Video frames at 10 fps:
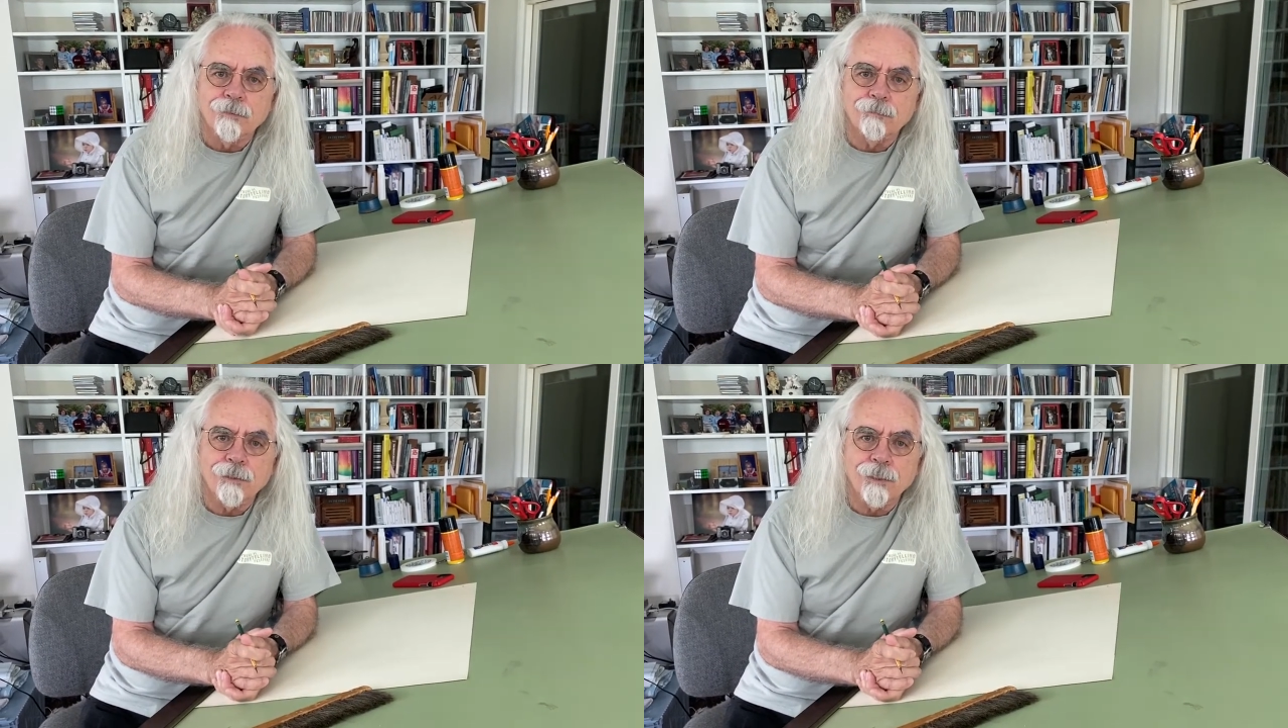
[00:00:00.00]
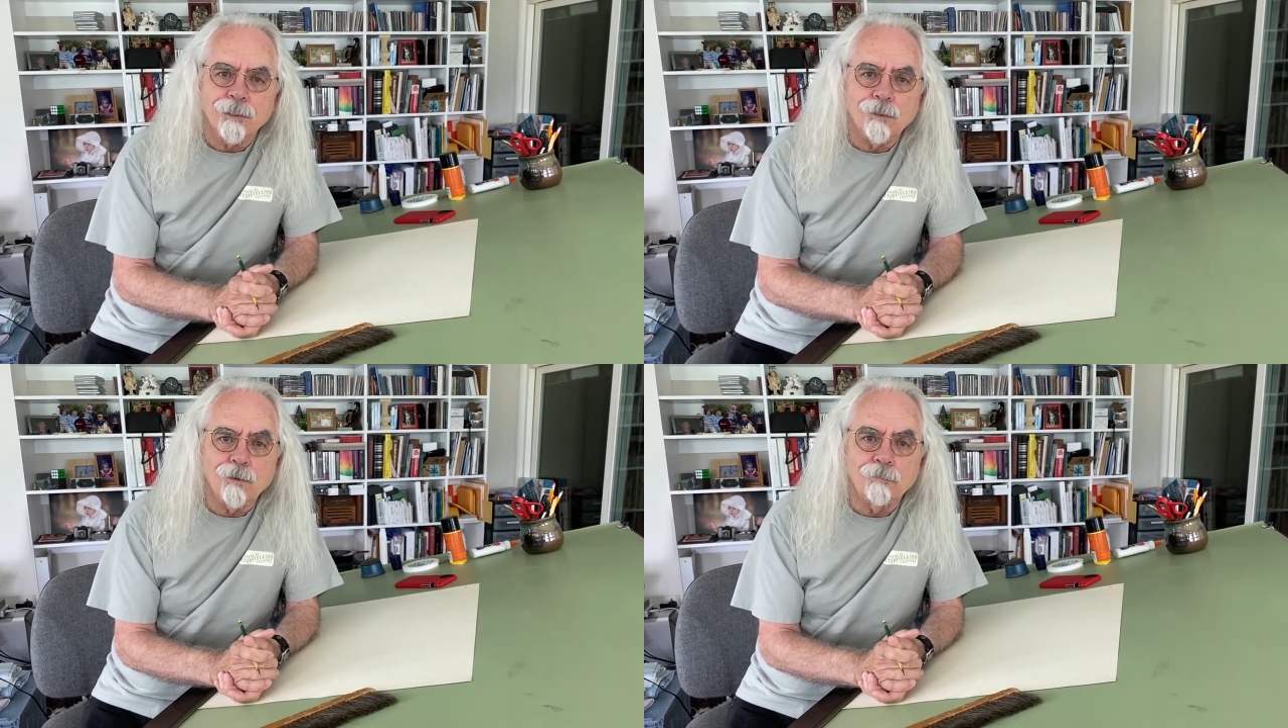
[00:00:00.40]
We had
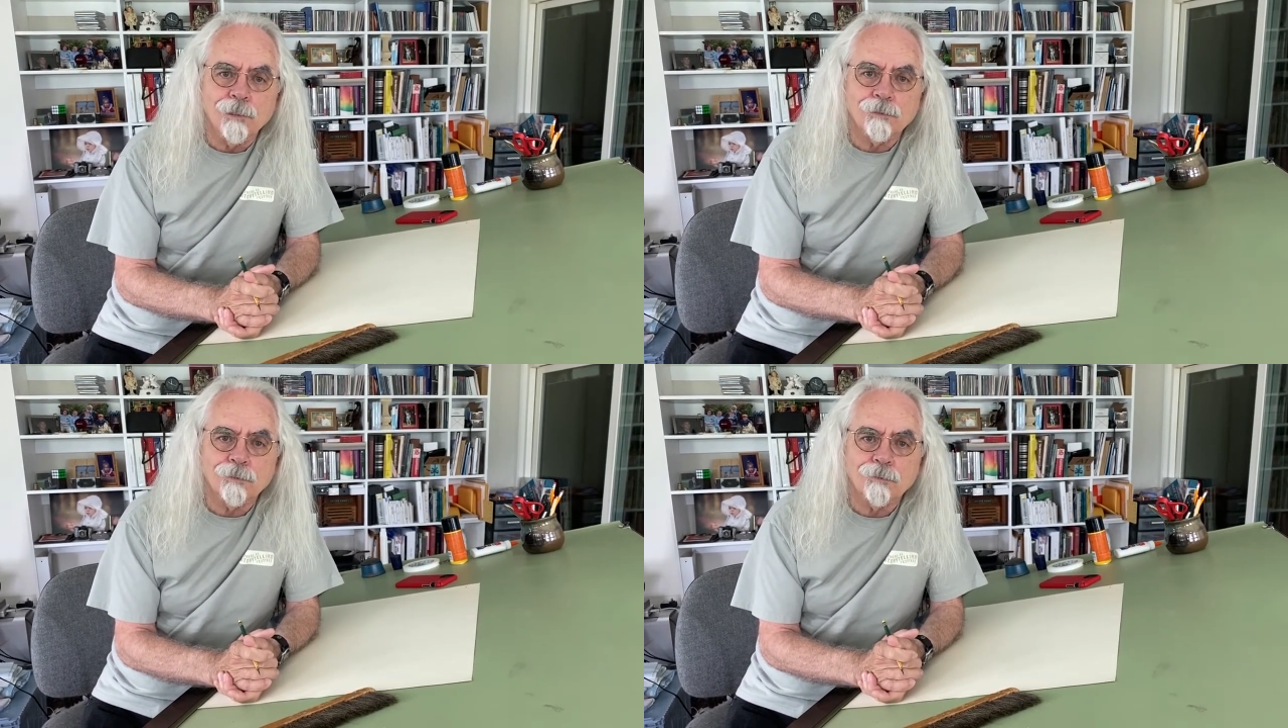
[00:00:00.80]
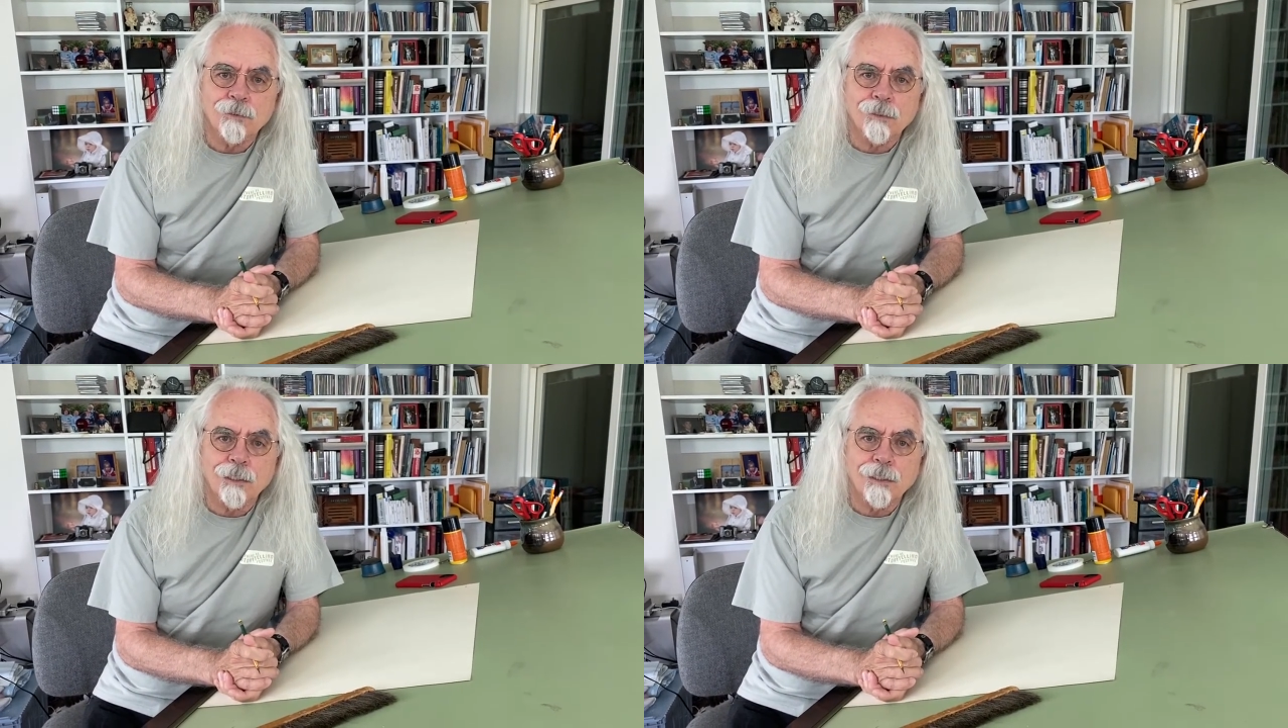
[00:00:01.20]
a whole bunch of
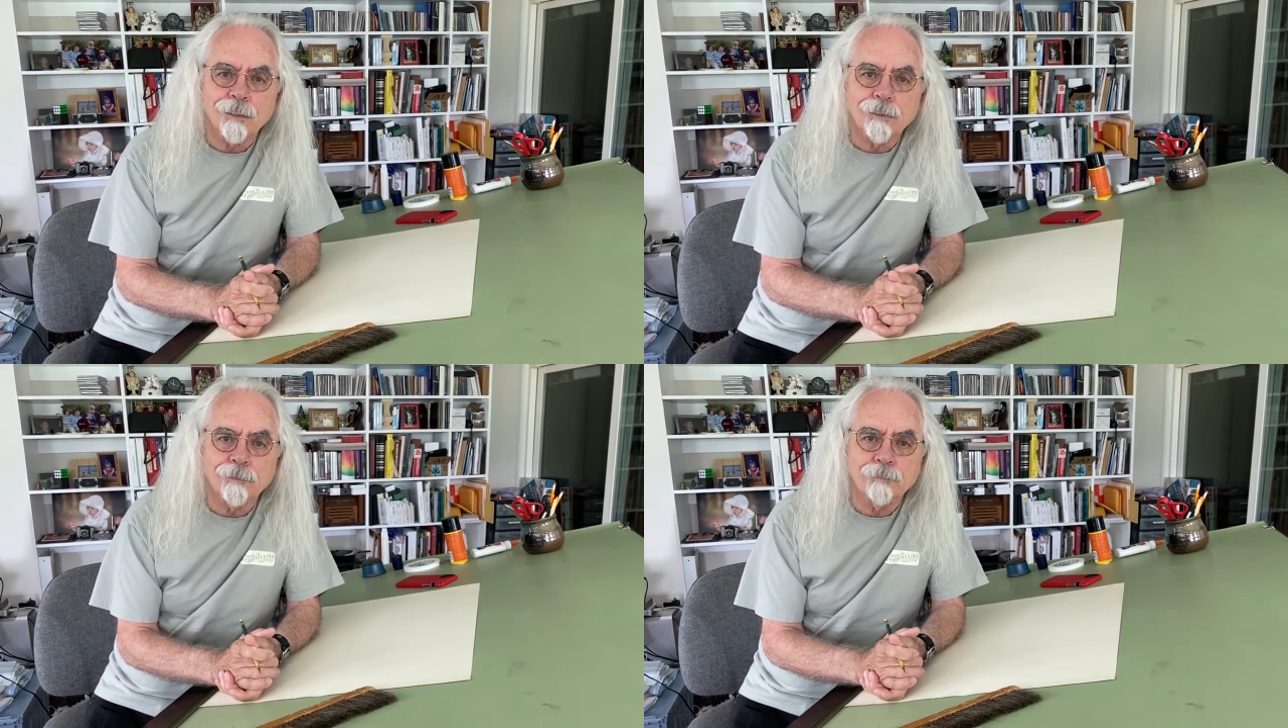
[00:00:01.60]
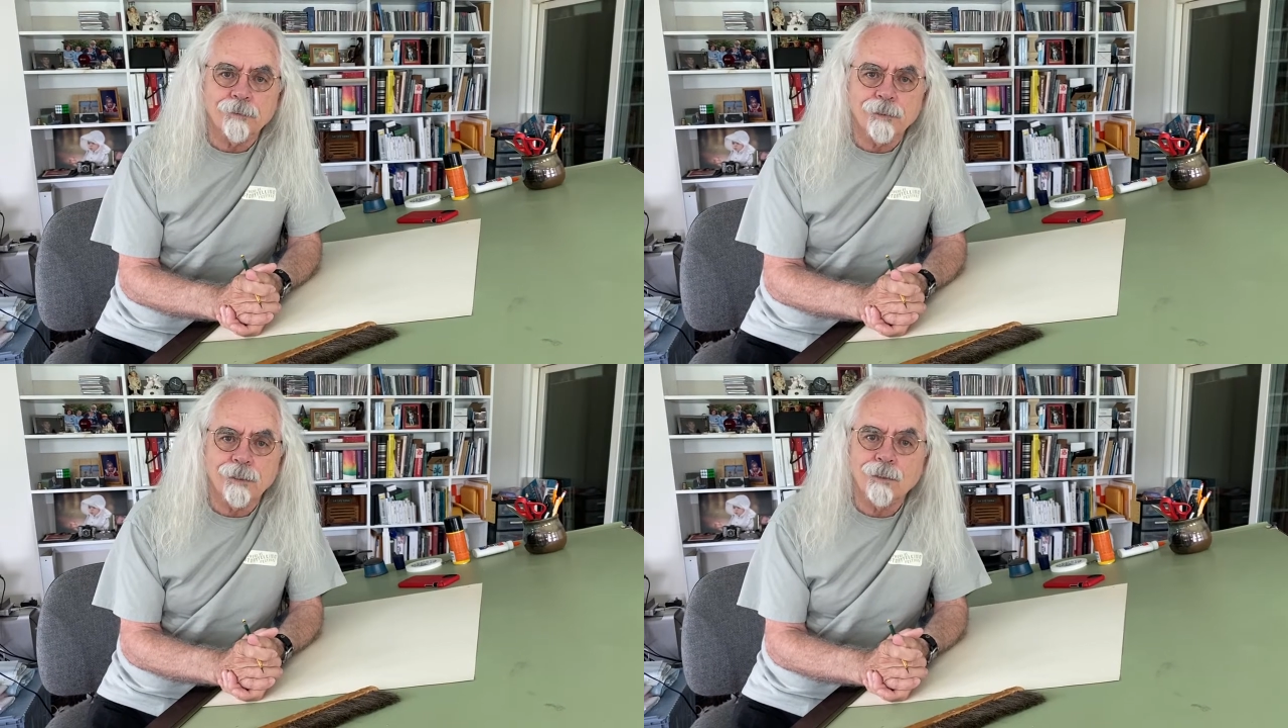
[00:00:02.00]
work lined up,
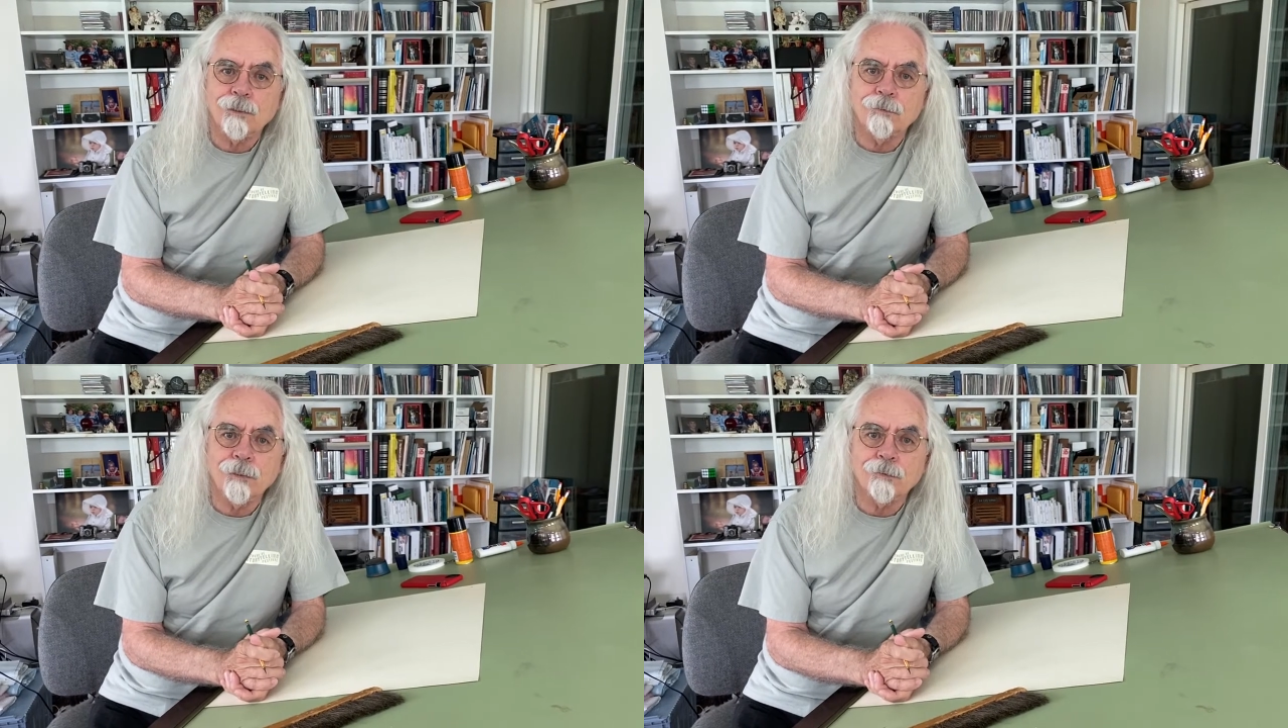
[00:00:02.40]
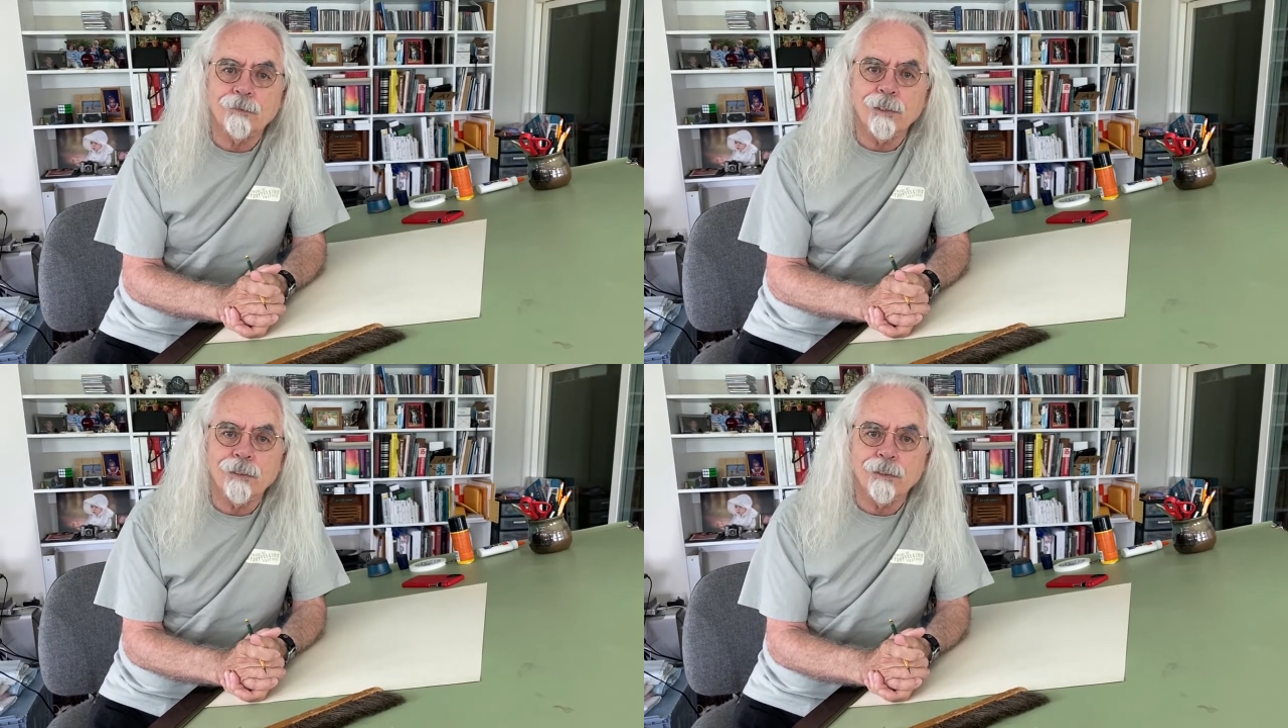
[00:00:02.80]
and it all went
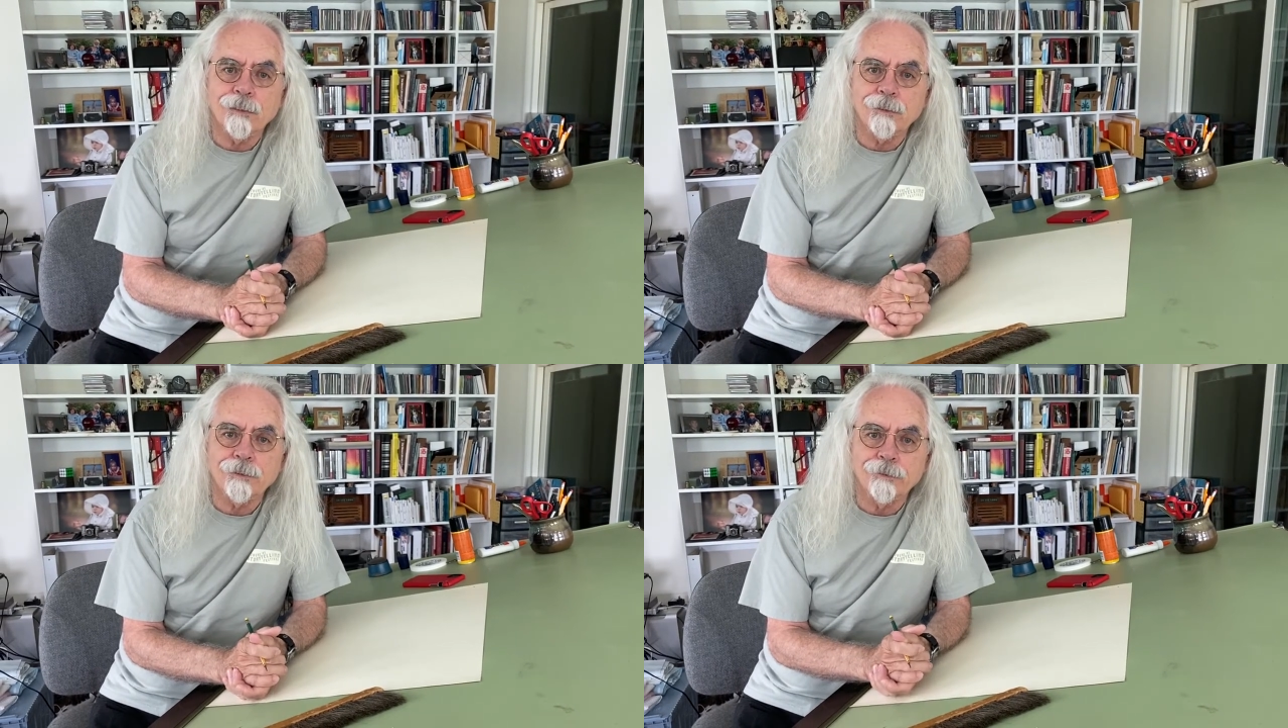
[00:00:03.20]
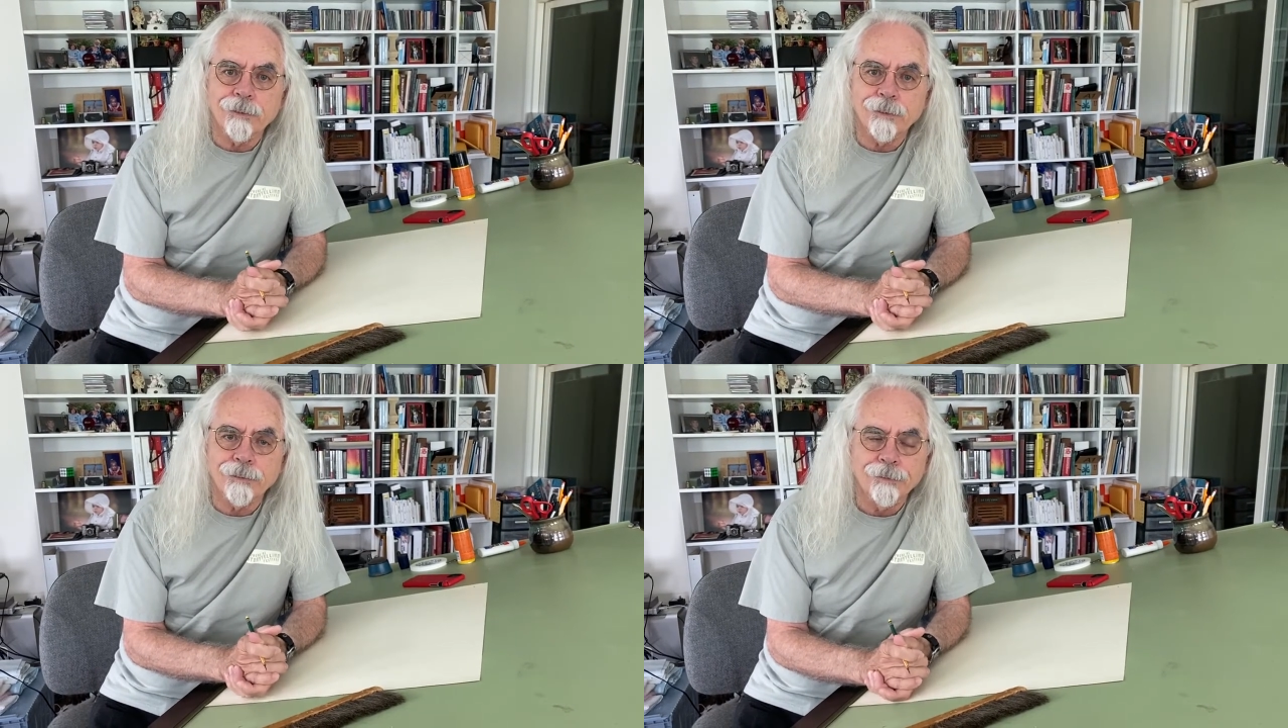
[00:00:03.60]
right down the
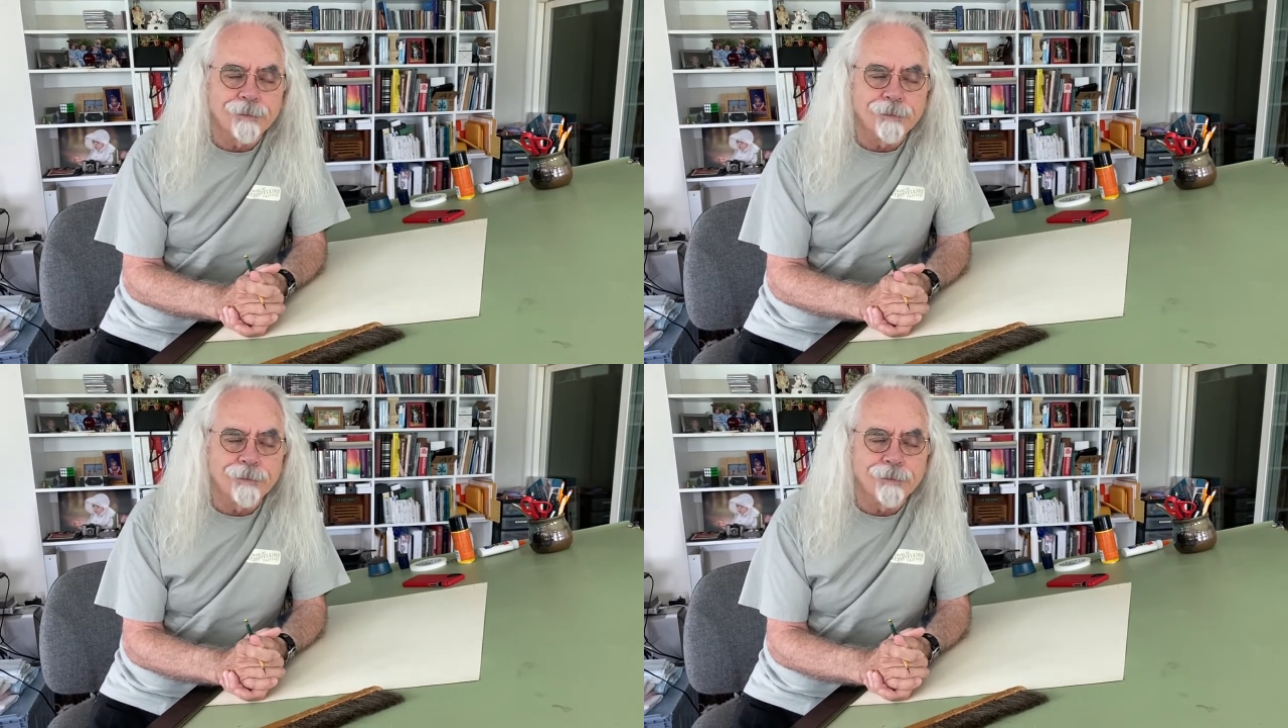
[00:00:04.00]
drain.